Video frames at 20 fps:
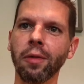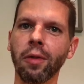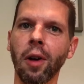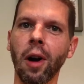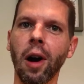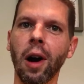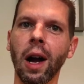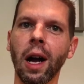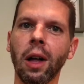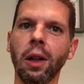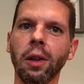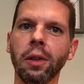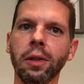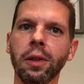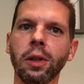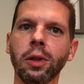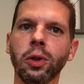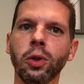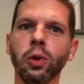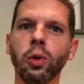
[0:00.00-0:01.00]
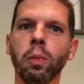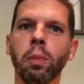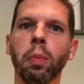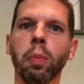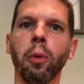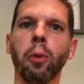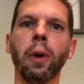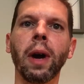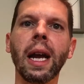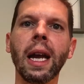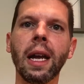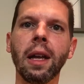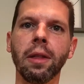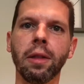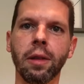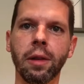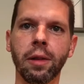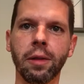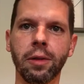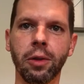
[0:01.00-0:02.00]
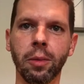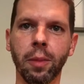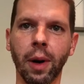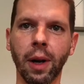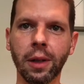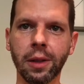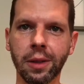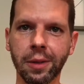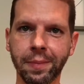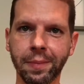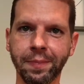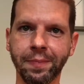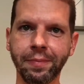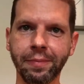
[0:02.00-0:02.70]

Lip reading: for our health to breathe too much.